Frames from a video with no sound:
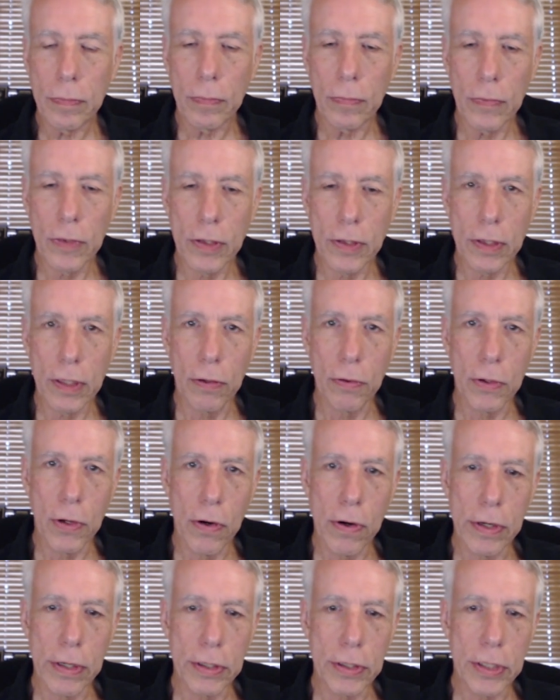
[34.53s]
So
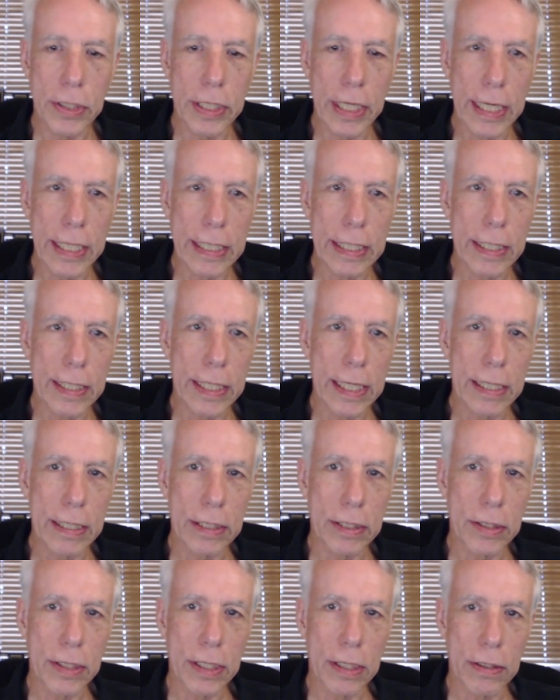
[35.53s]
corners, side,
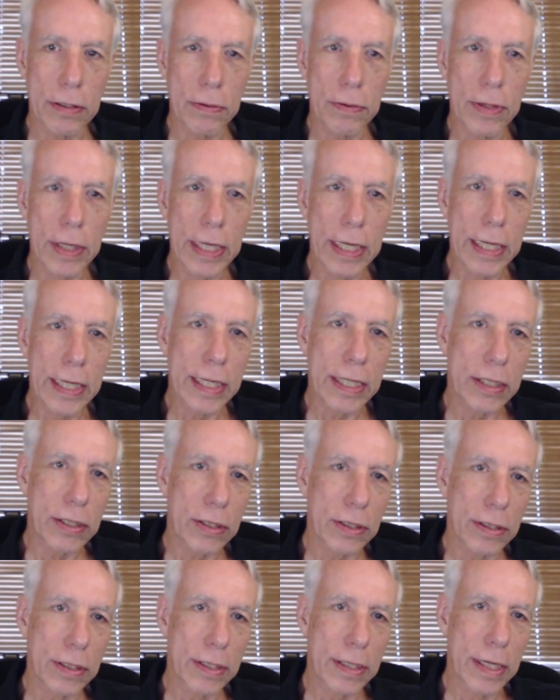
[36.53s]
center. So he
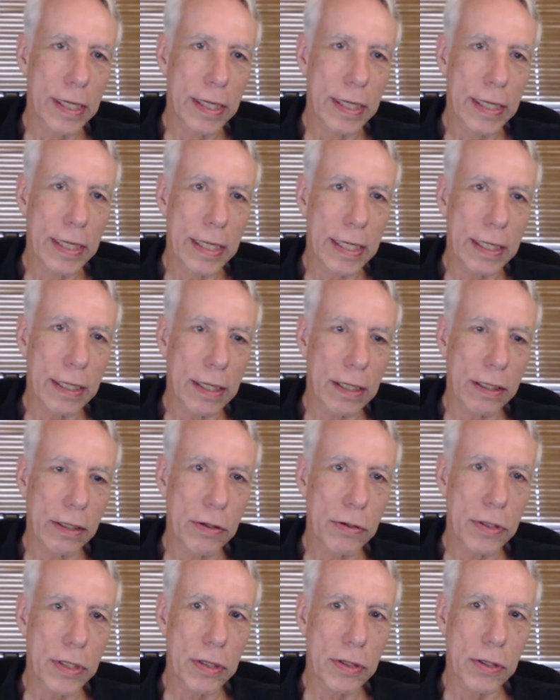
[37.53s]
should
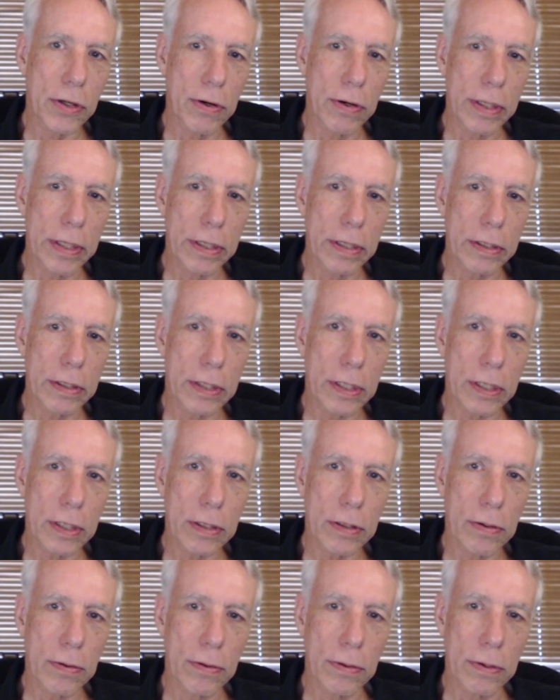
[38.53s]
enclose his corners
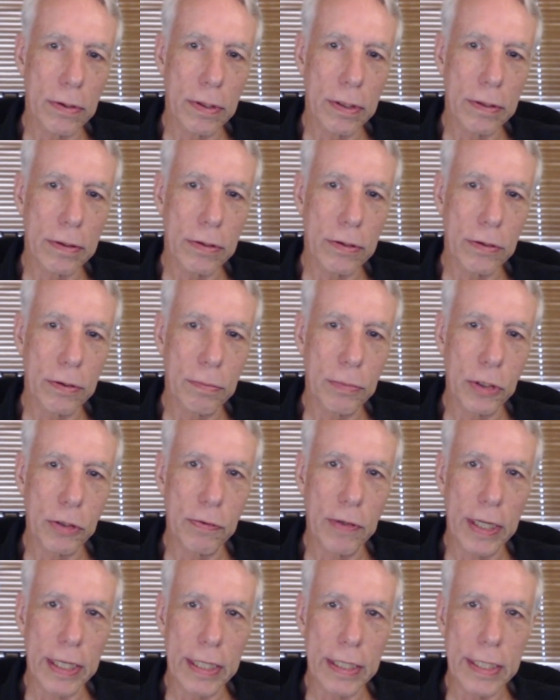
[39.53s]
or do a move
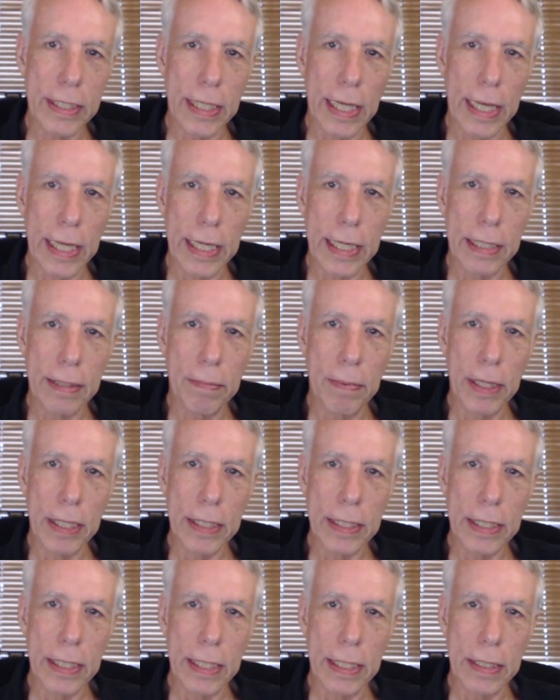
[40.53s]
on the side.
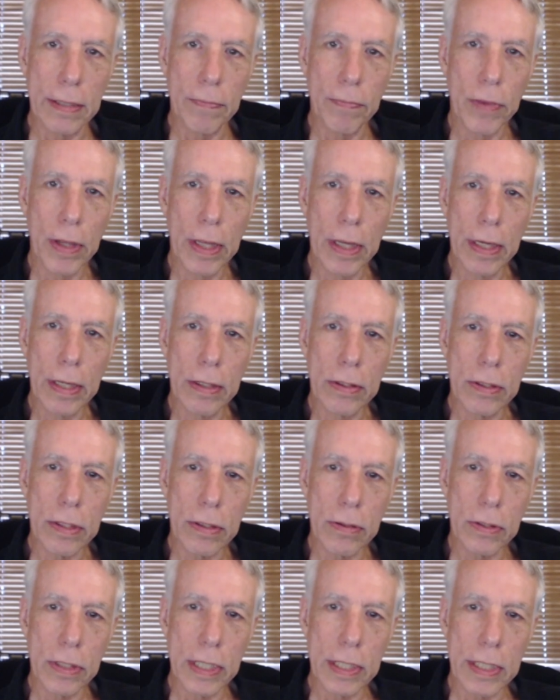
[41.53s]
But so
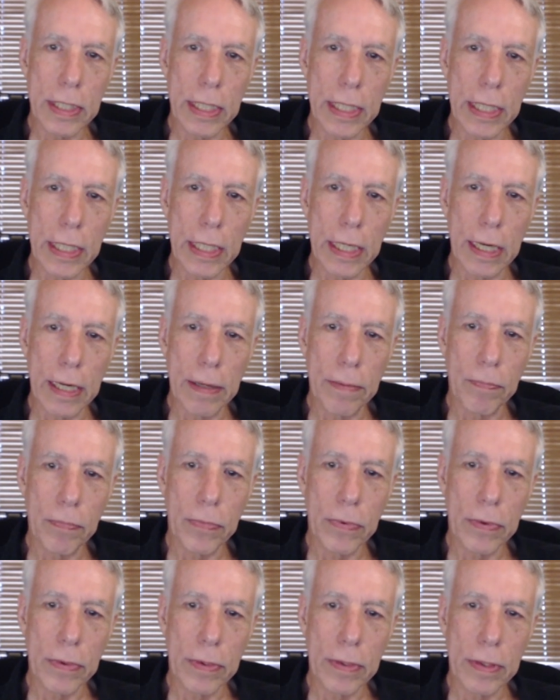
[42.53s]
since he
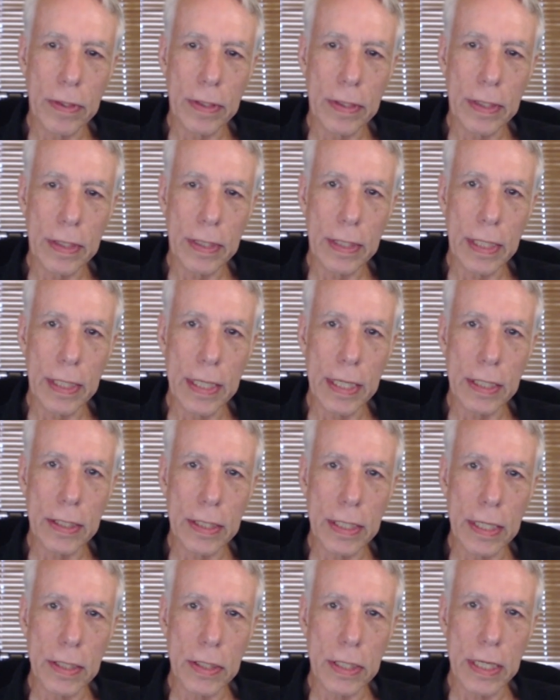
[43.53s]
did an
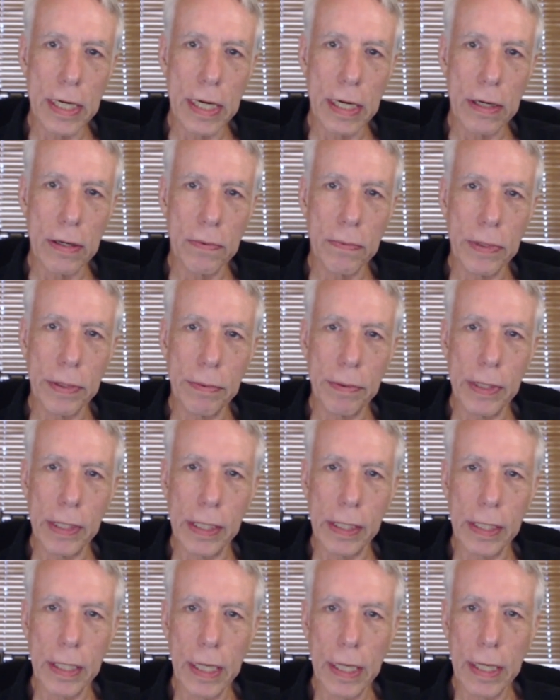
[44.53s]
extension here, we
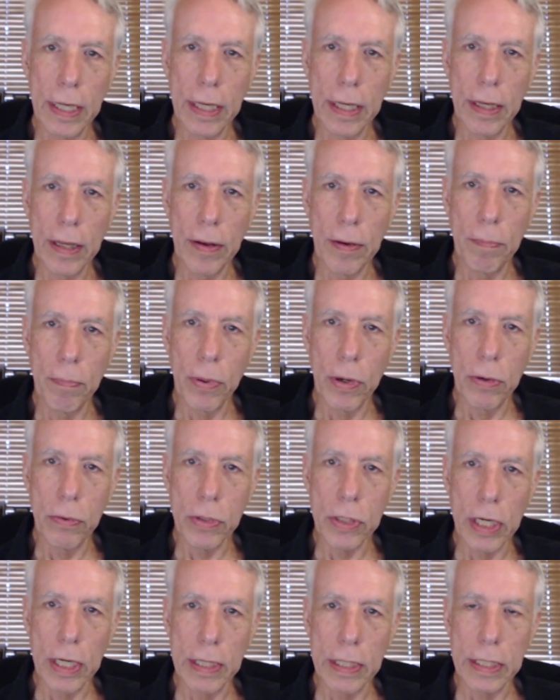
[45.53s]
will
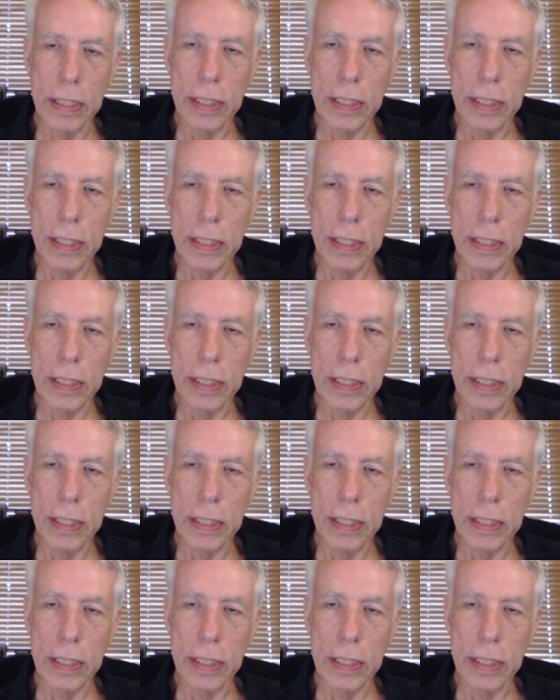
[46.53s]
approach on this